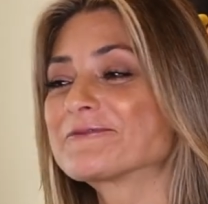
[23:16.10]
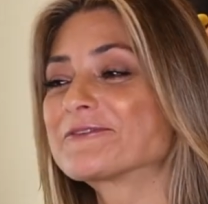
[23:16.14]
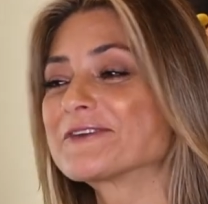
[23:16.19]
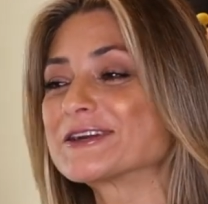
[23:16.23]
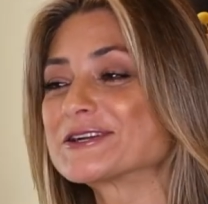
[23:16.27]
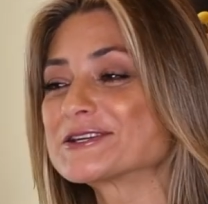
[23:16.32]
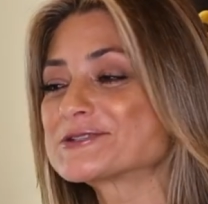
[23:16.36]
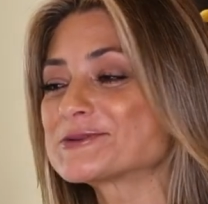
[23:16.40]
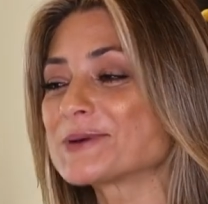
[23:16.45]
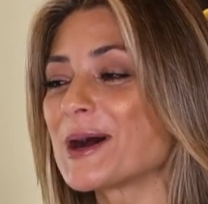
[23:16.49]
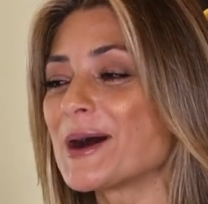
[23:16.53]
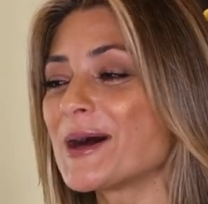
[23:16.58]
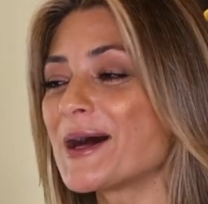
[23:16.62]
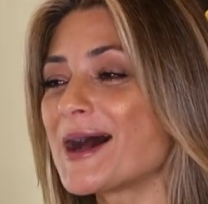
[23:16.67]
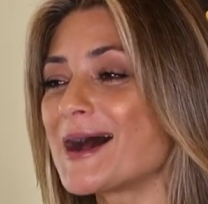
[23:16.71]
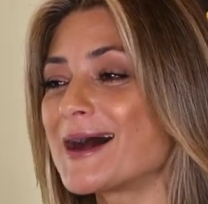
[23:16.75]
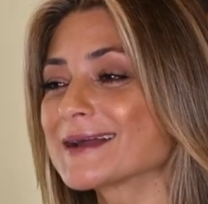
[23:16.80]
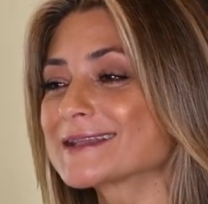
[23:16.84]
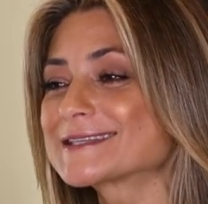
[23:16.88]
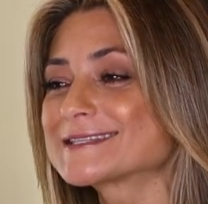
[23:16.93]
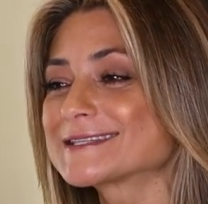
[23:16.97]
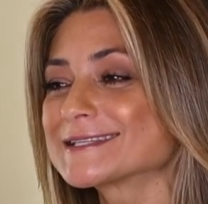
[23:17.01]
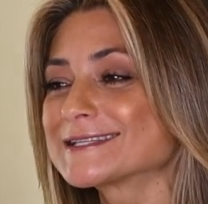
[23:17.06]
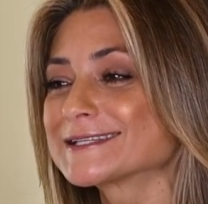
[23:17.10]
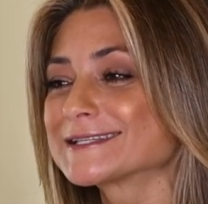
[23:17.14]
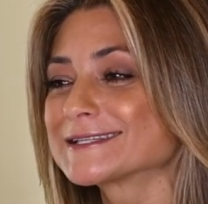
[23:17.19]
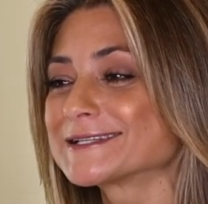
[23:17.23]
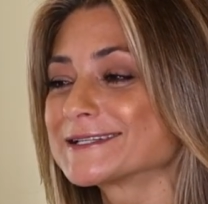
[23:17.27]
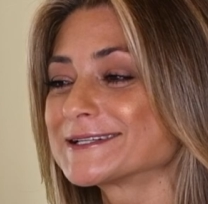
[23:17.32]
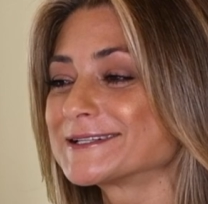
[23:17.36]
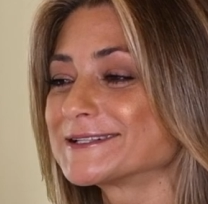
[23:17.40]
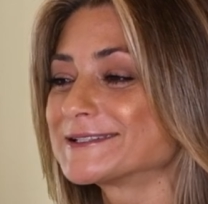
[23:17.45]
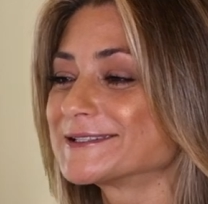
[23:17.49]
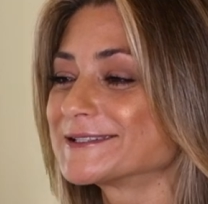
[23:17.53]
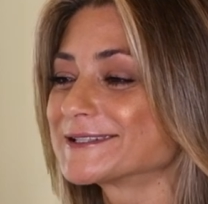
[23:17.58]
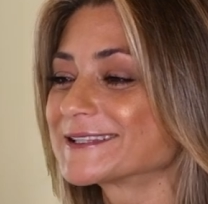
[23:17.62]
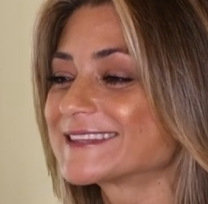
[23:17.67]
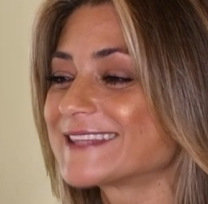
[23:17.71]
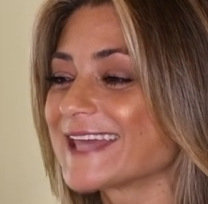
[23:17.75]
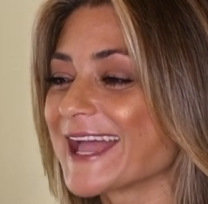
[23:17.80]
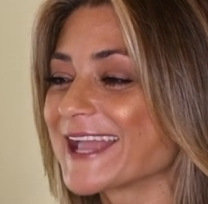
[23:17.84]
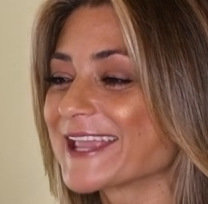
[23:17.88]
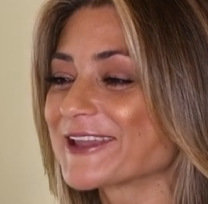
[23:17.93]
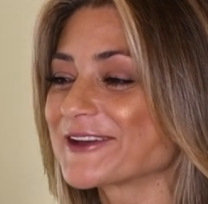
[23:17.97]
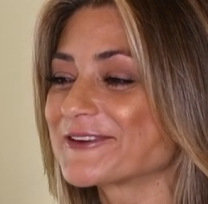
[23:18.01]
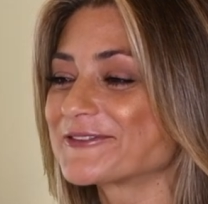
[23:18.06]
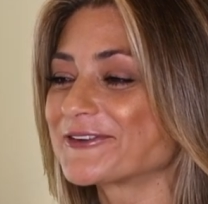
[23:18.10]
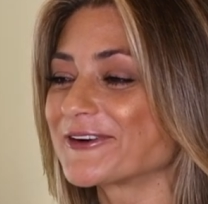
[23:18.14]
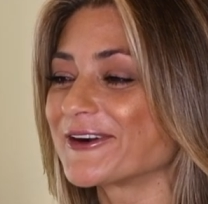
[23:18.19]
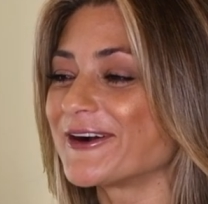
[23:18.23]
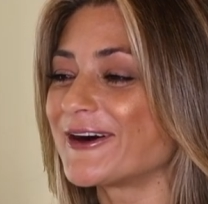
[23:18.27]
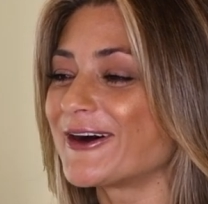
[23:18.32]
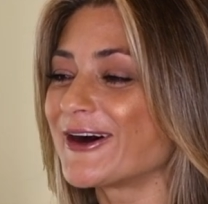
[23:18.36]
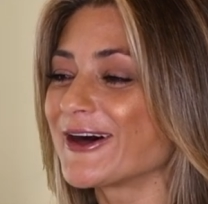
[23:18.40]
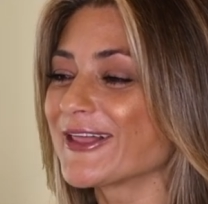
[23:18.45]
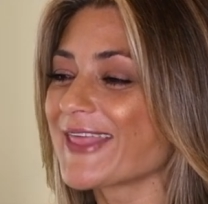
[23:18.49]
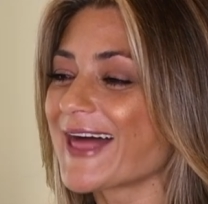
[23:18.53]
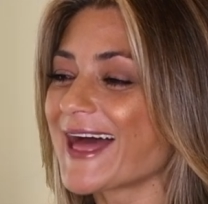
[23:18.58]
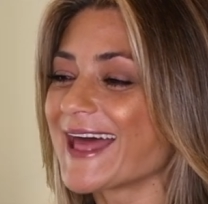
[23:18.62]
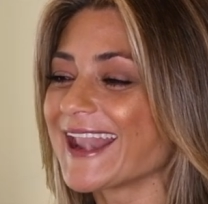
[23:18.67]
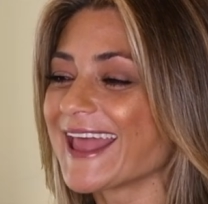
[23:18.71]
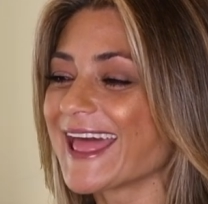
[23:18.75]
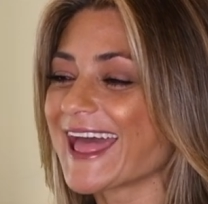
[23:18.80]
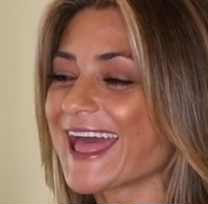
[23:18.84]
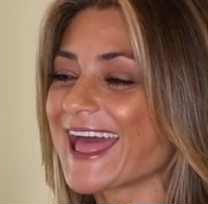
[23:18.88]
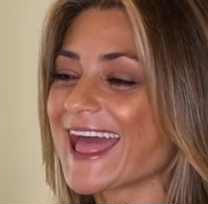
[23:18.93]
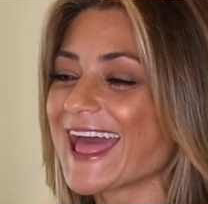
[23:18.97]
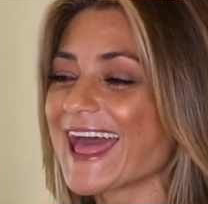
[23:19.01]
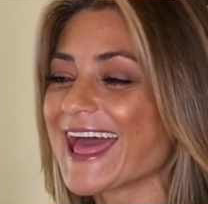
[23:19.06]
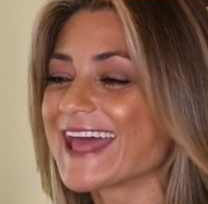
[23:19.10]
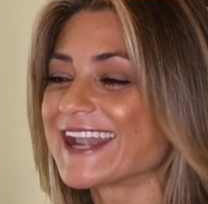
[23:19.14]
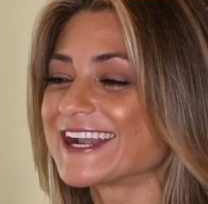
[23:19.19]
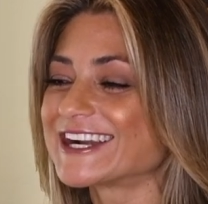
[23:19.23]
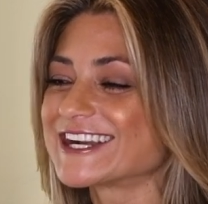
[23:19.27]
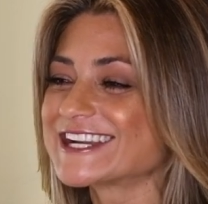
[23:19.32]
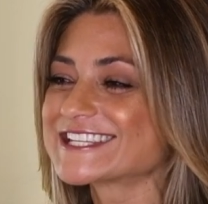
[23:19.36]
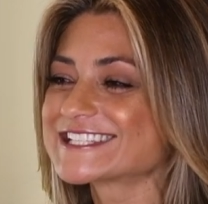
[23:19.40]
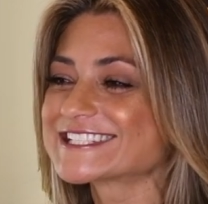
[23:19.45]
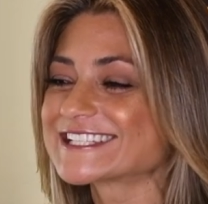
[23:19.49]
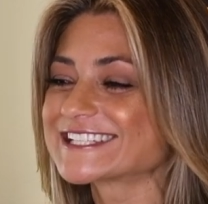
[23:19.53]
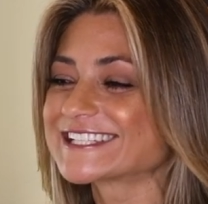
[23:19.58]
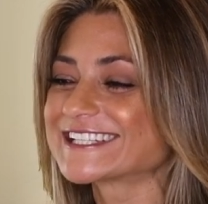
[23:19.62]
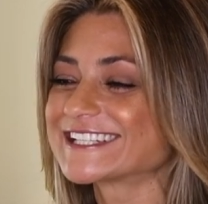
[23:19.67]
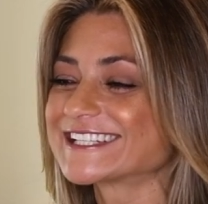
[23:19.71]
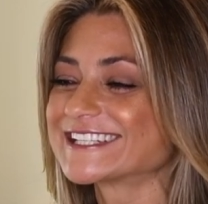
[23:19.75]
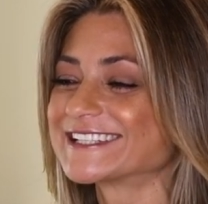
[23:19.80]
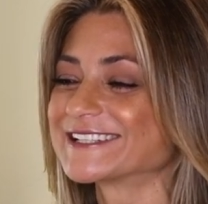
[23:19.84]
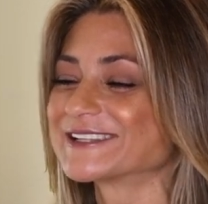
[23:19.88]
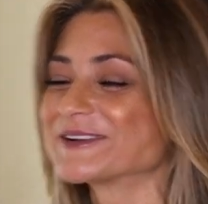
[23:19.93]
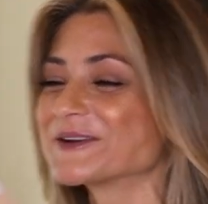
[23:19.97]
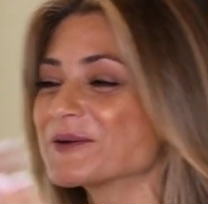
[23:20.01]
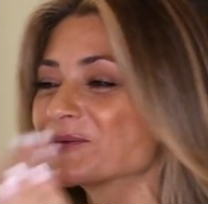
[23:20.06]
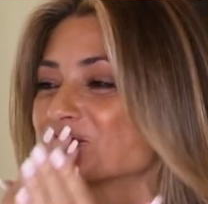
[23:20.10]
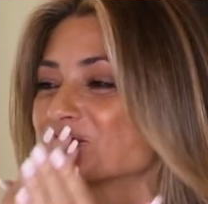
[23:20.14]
Big virtual hug to you. Thank you, you too.